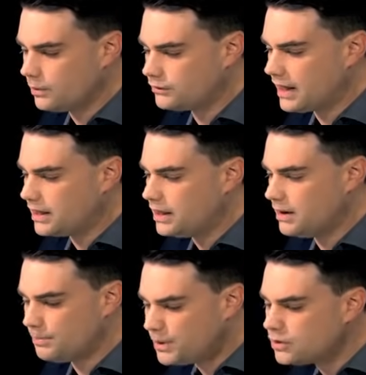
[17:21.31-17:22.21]
was that
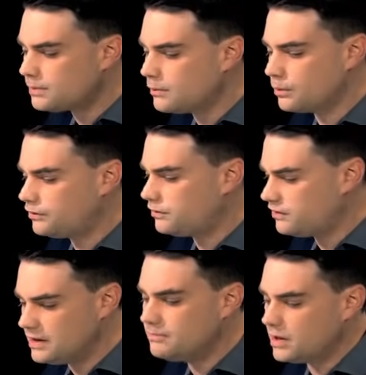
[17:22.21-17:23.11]
impeachment was
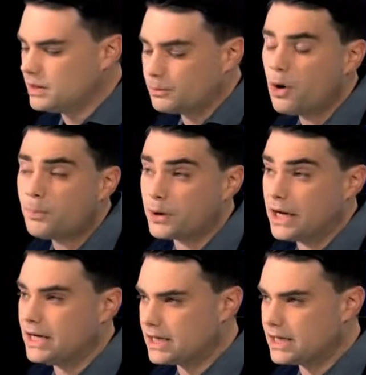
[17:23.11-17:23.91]
deemed inappropriate